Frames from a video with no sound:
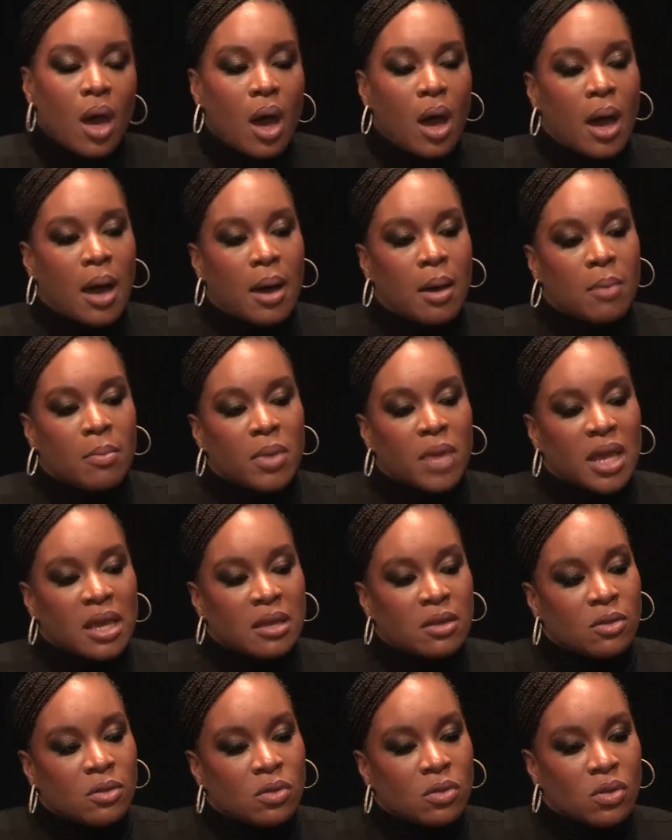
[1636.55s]
um,
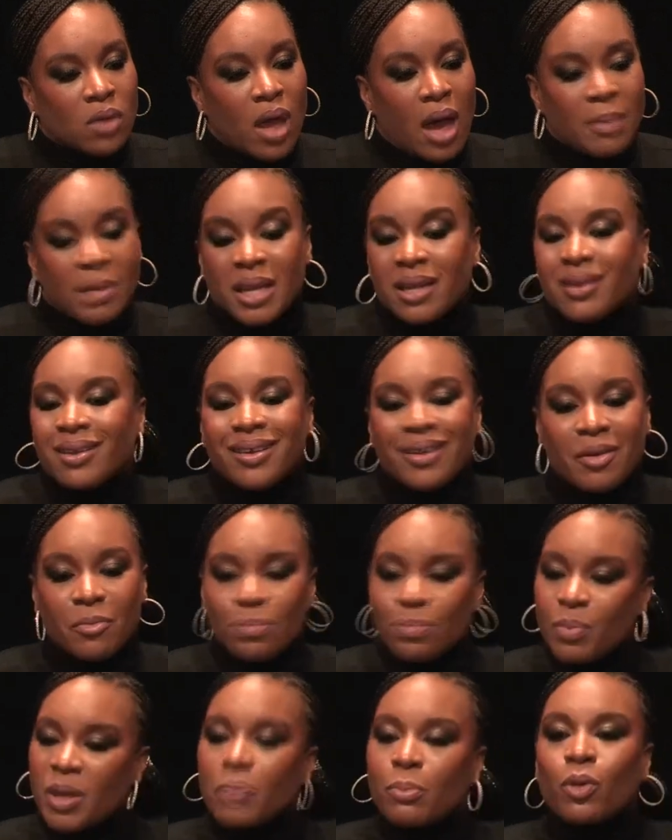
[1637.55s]
is, I mean,
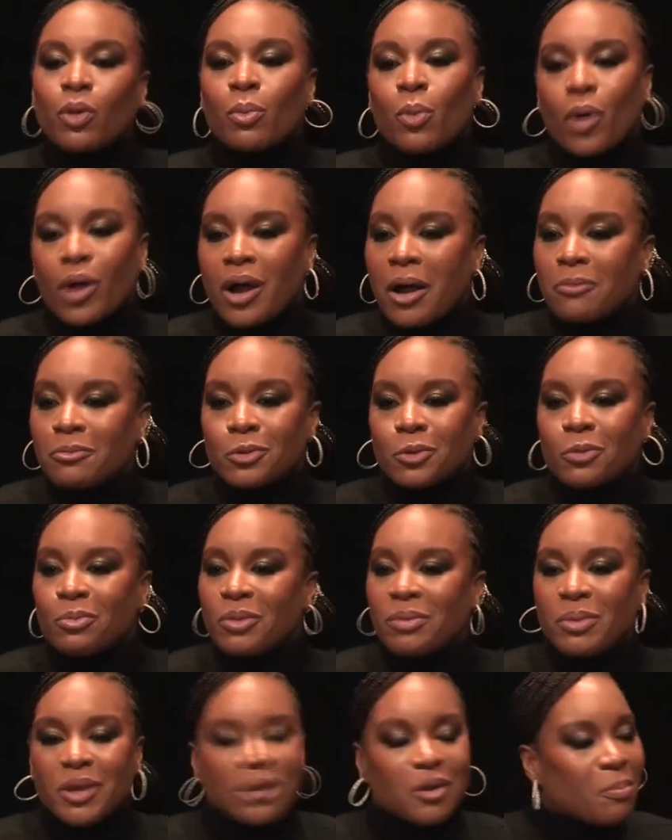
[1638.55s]
people are more comfortable with
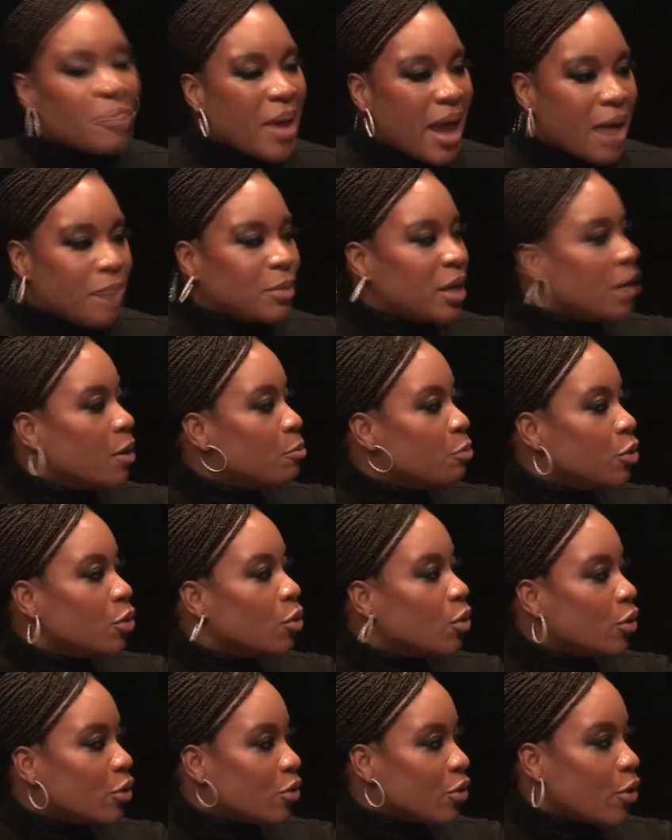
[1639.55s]
me being a mammy, a
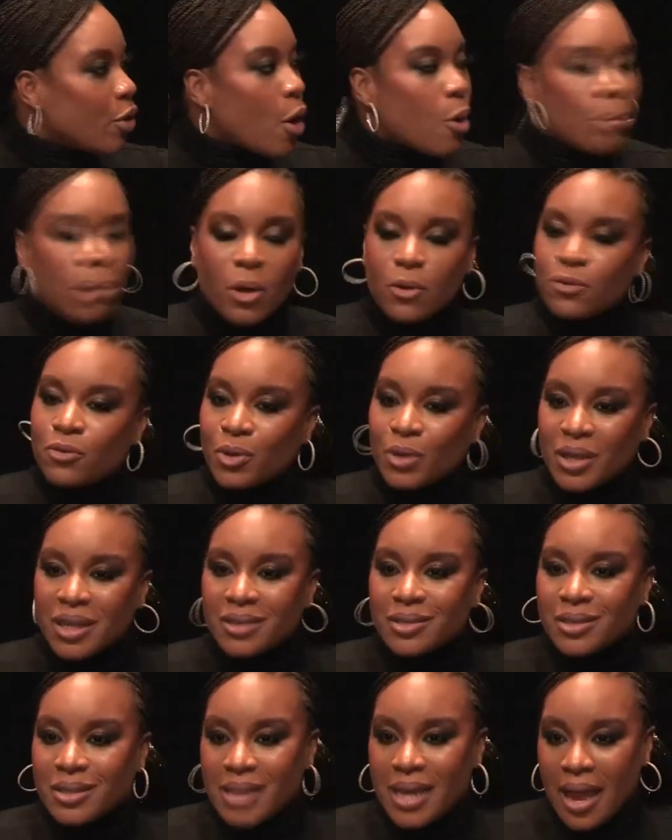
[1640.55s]
mule, or their own personal
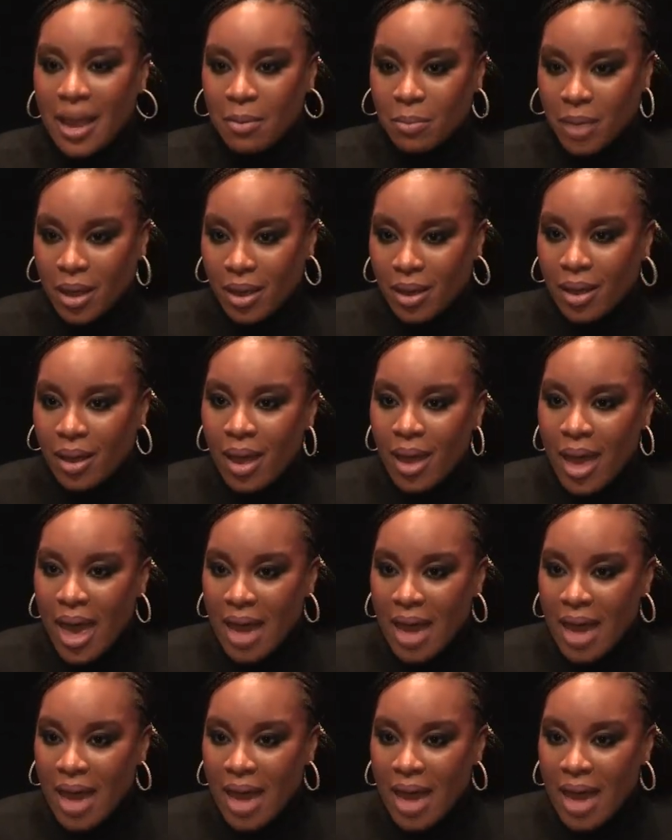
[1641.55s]
entertainment.